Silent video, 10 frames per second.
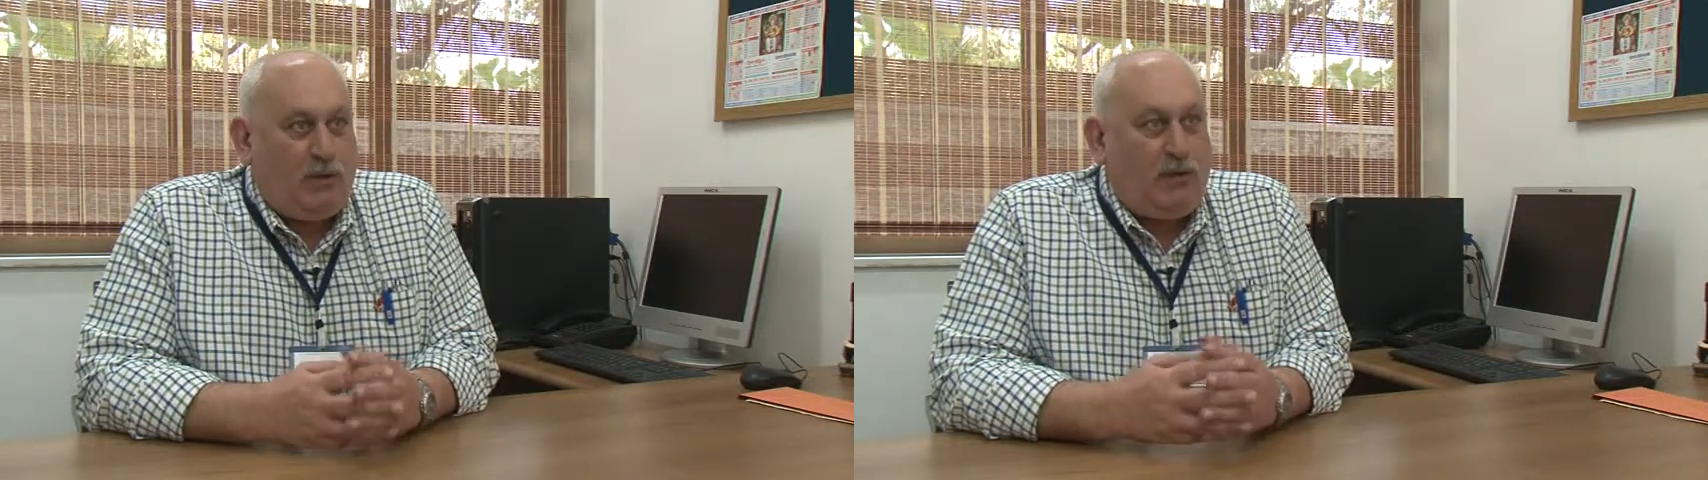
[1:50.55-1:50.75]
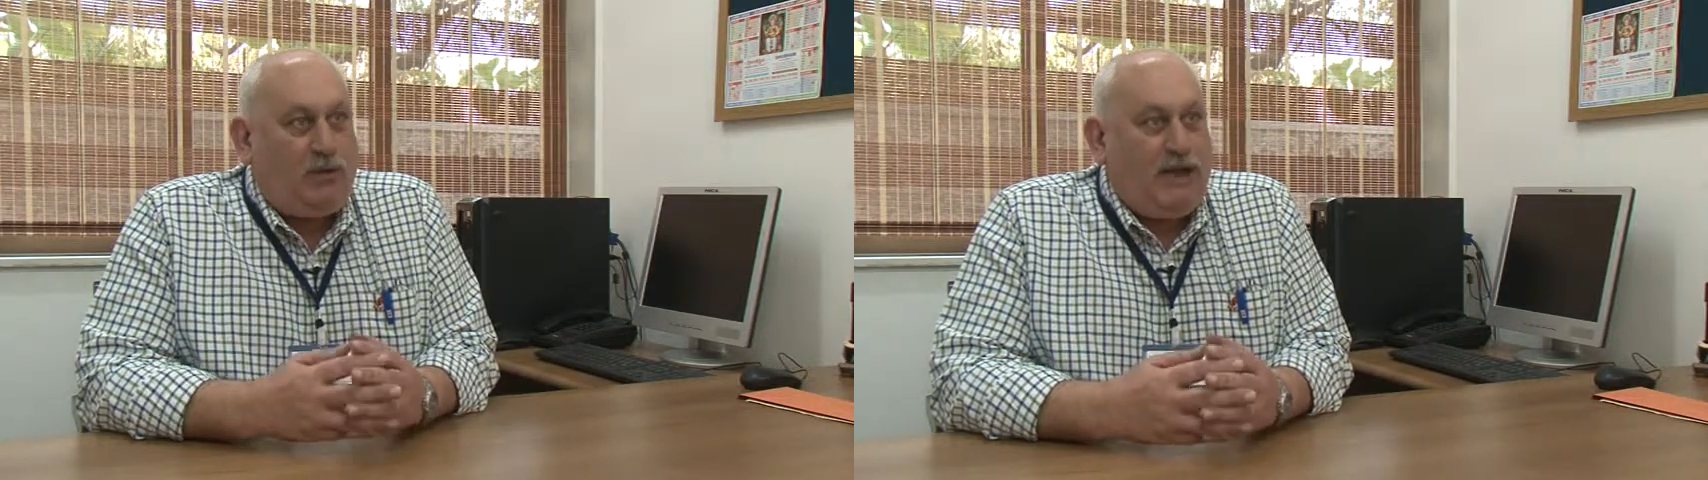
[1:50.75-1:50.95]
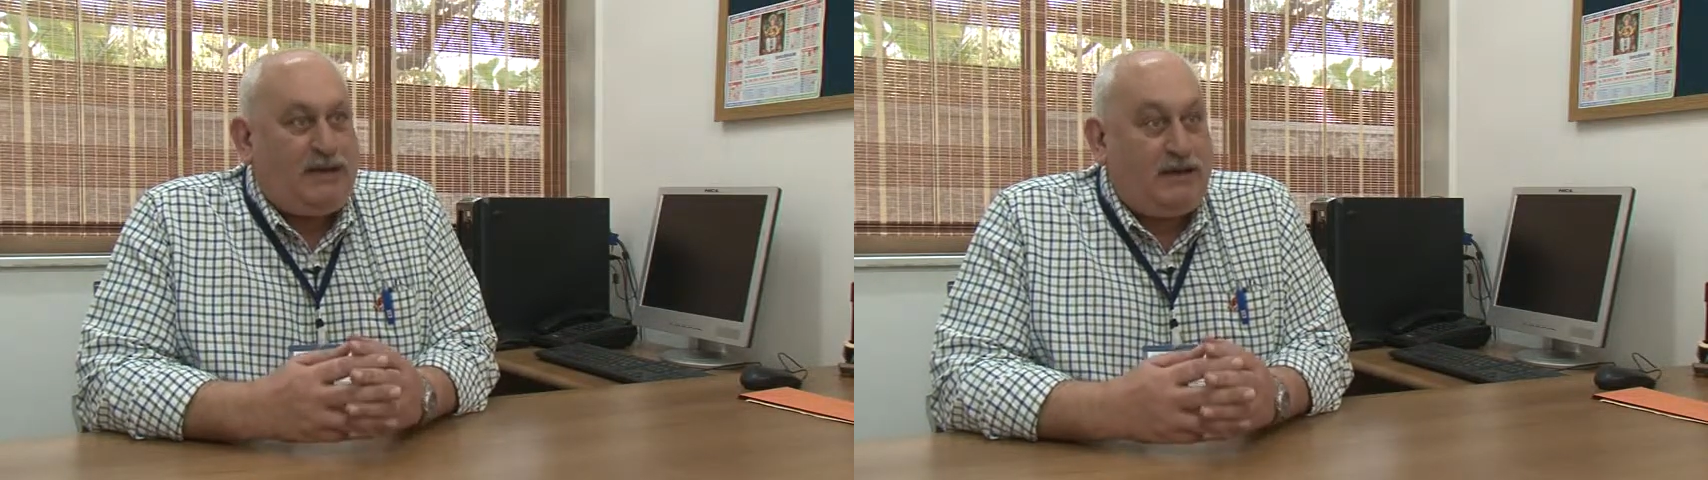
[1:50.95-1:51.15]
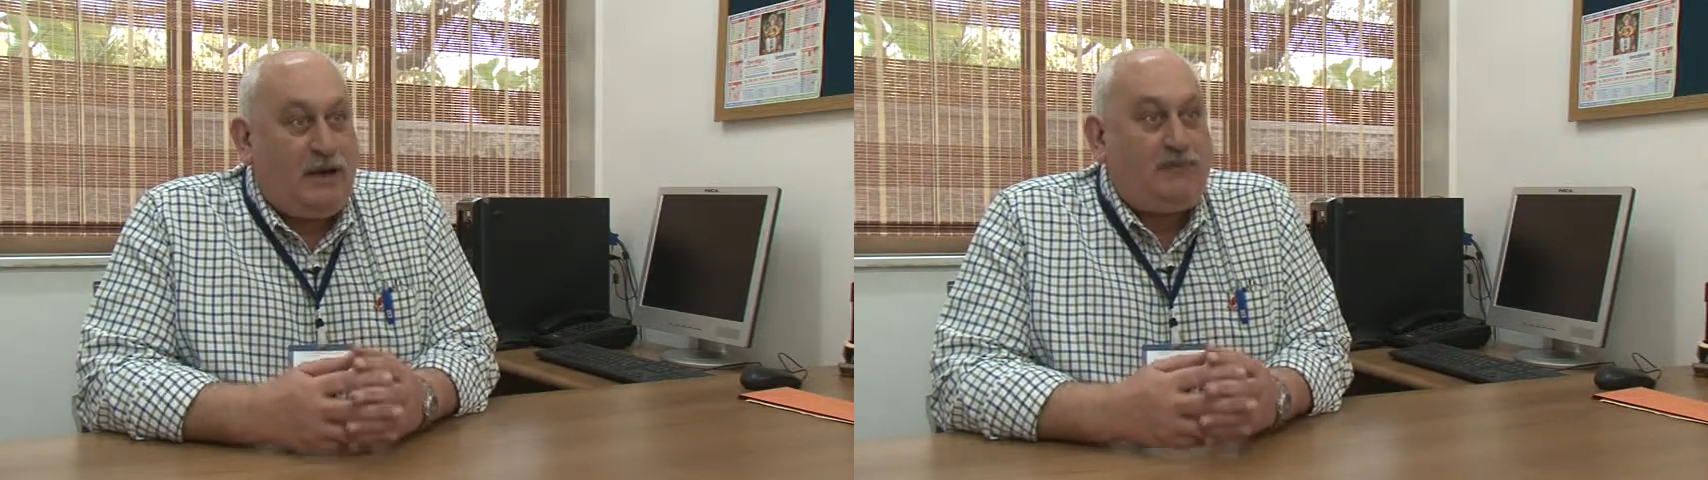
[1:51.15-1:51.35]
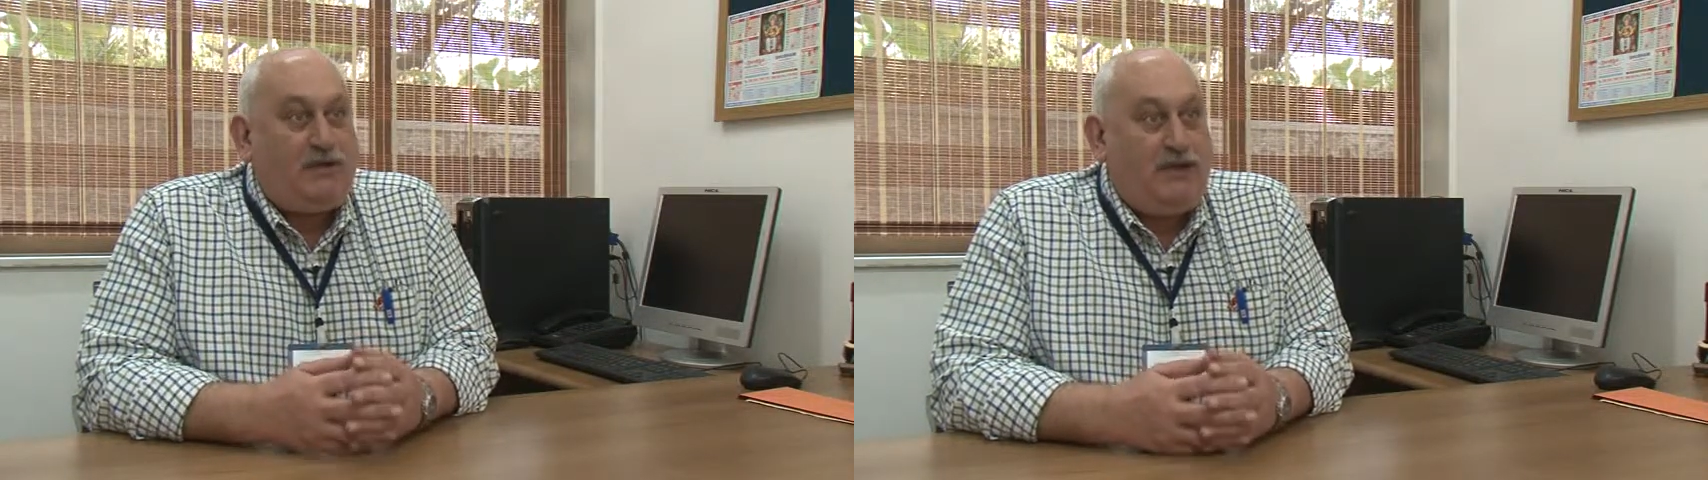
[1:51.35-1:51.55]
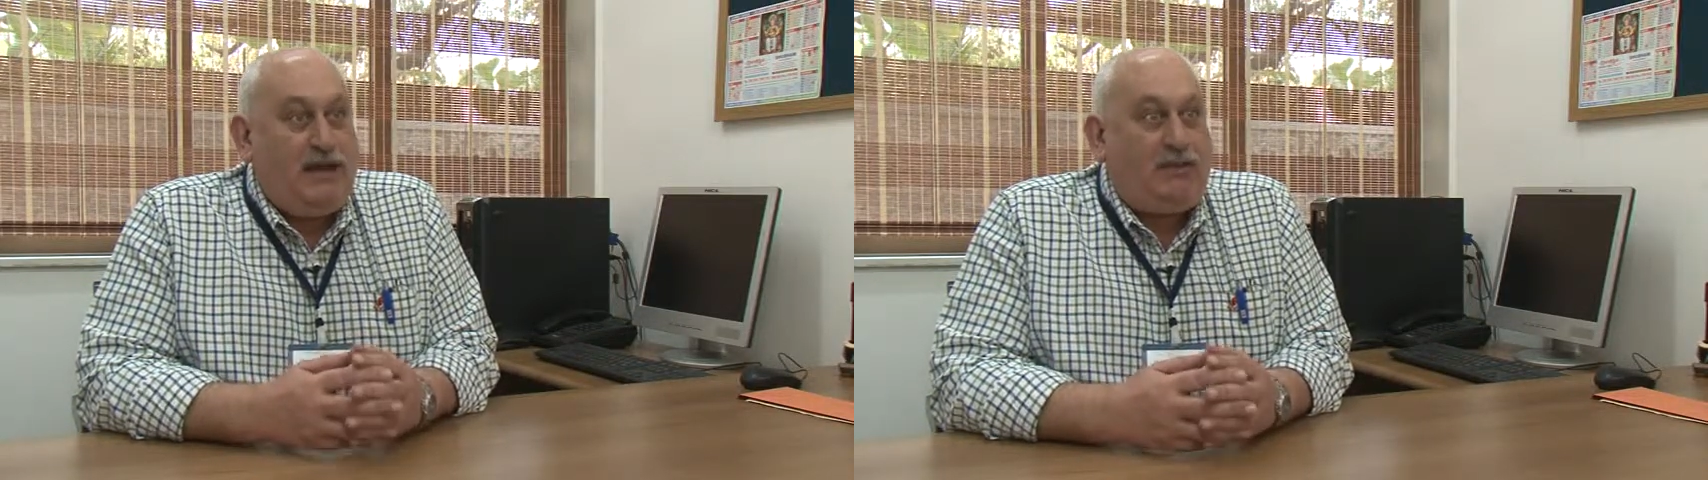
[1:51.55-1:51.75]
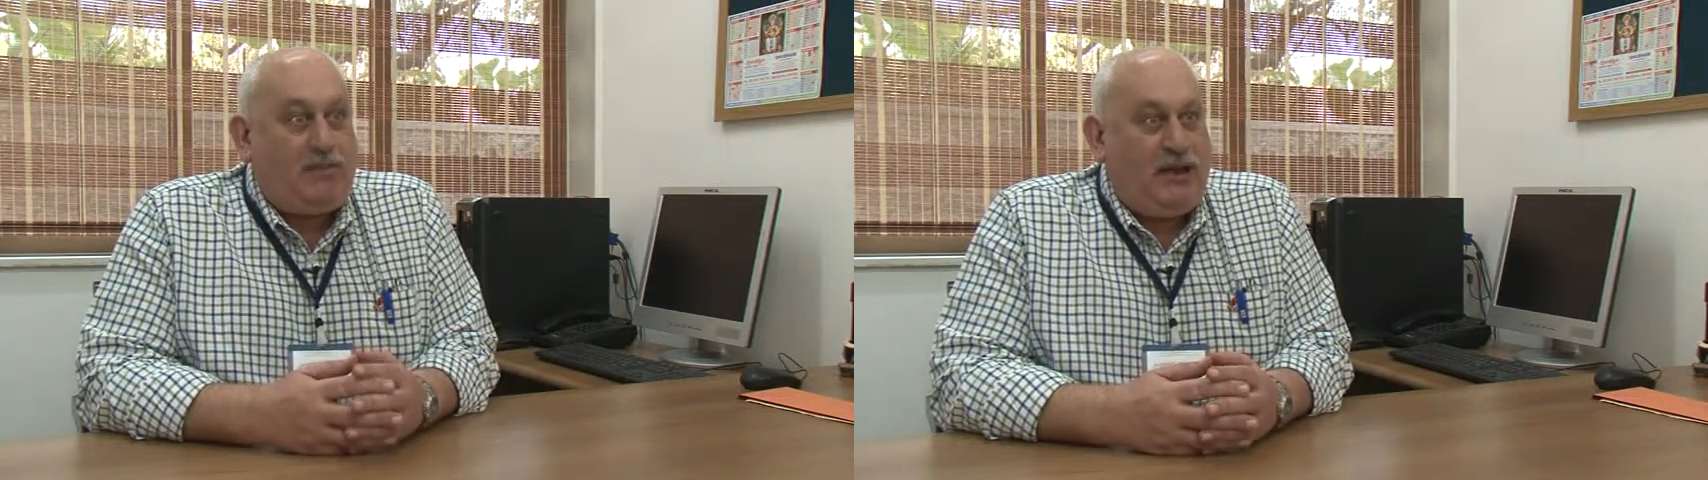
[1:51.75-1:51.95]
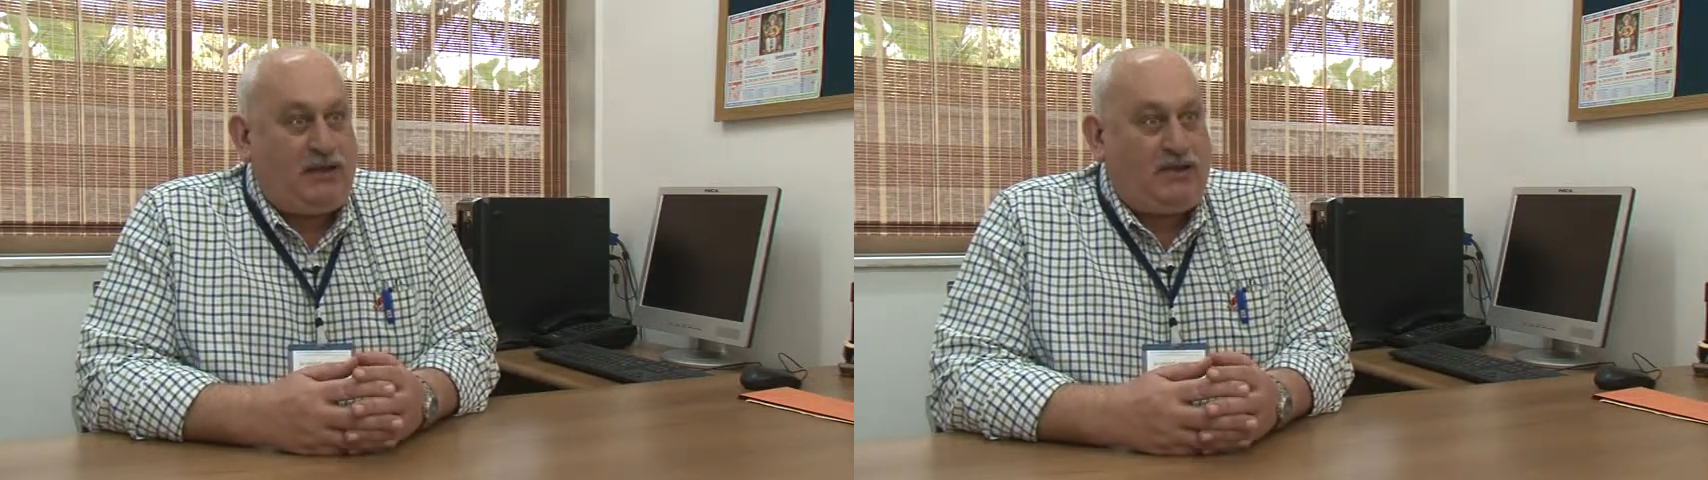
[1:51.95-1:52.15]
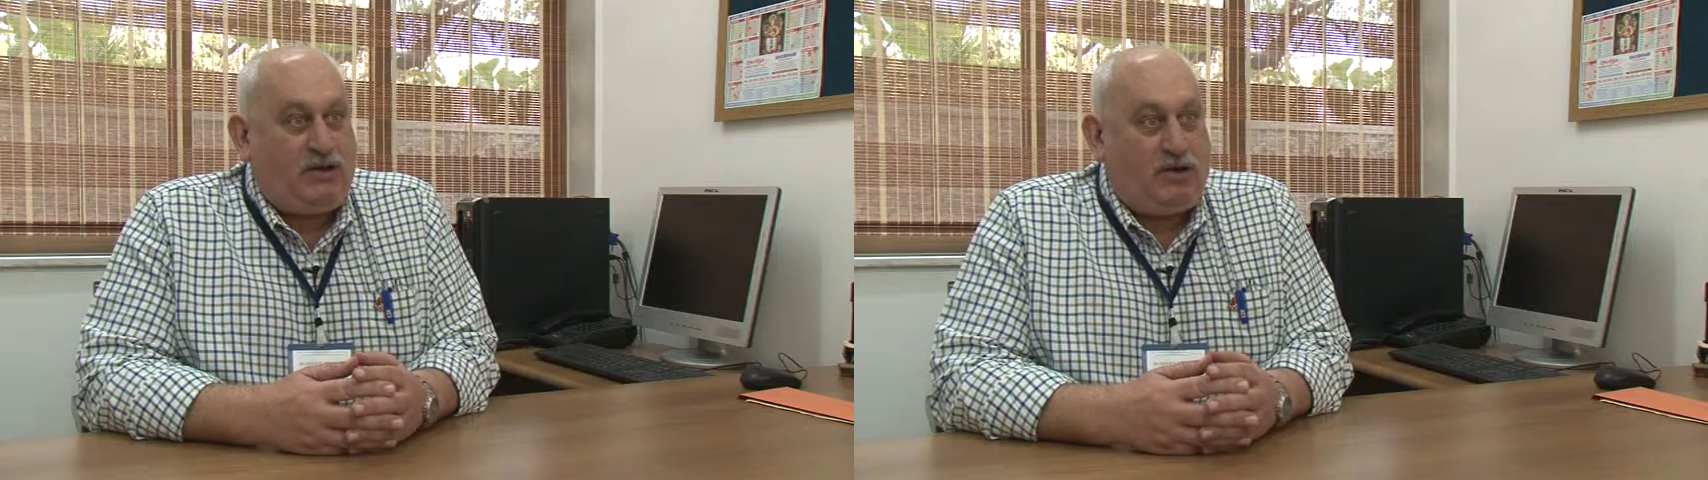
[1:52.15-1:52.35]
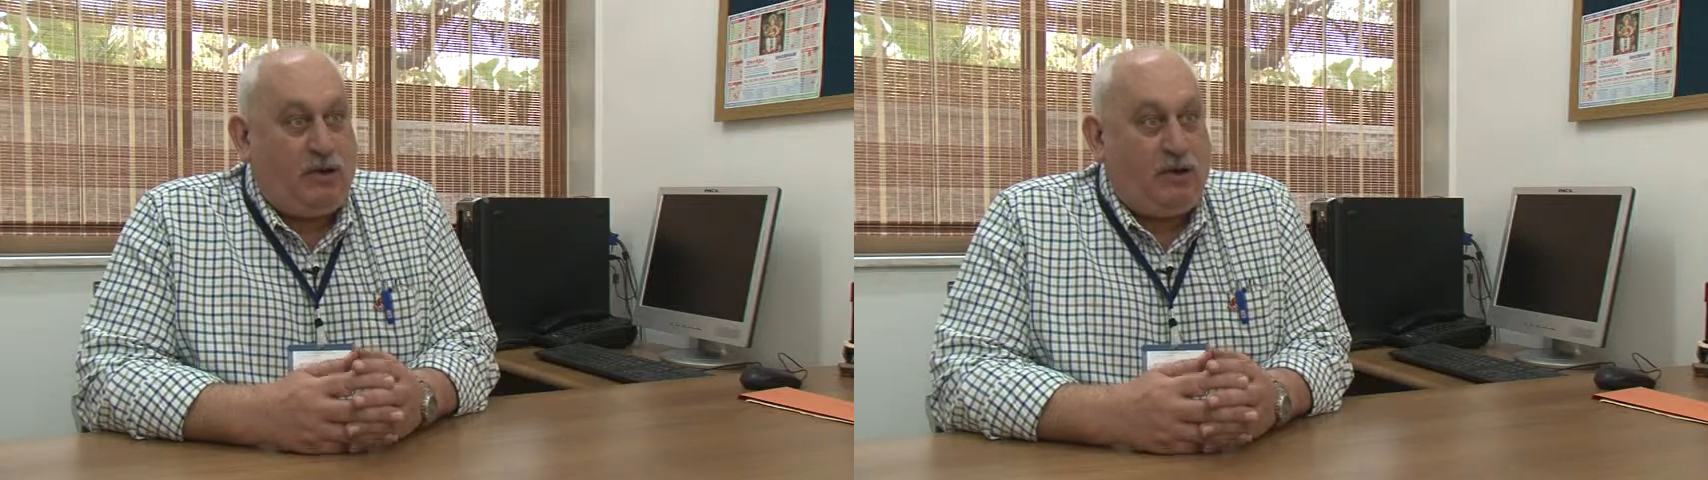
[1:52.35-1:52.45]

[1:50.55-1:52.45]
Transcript: will get an up-to-date picture